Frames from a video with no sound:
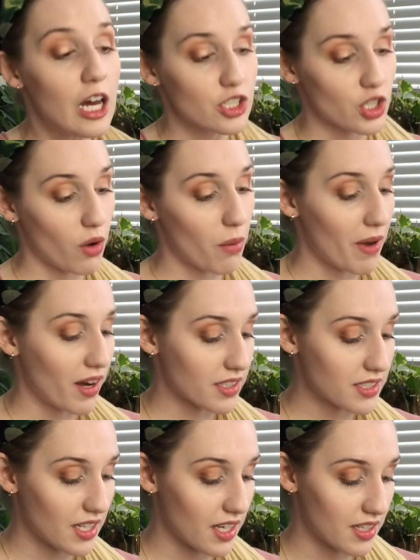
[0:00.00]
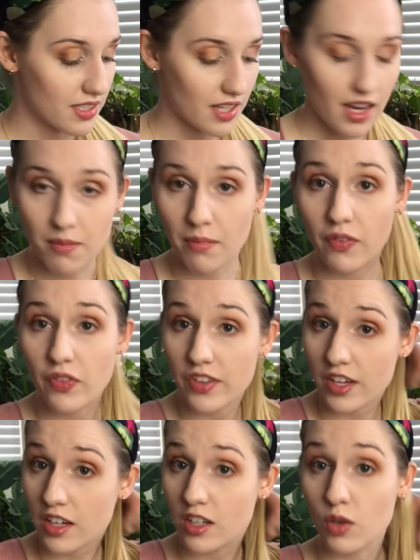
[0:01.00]
Joah Box is a
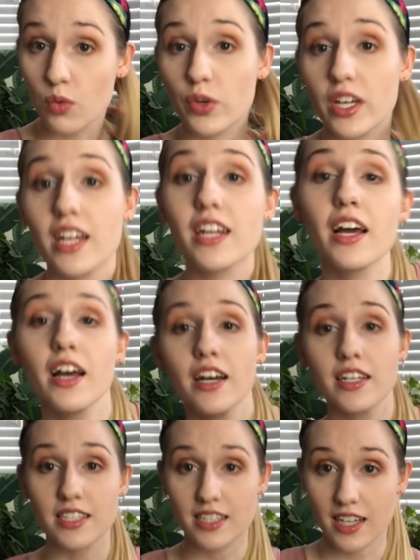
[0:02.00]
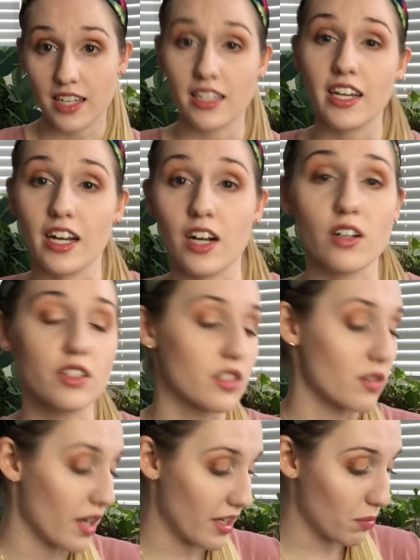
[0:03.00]
monthly Korean
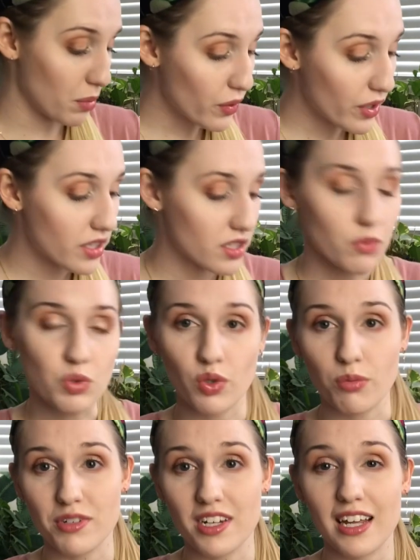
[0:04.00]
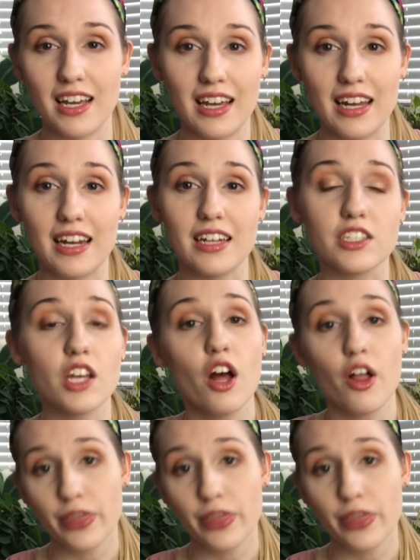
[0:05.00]
skincare and beauty subscription and it is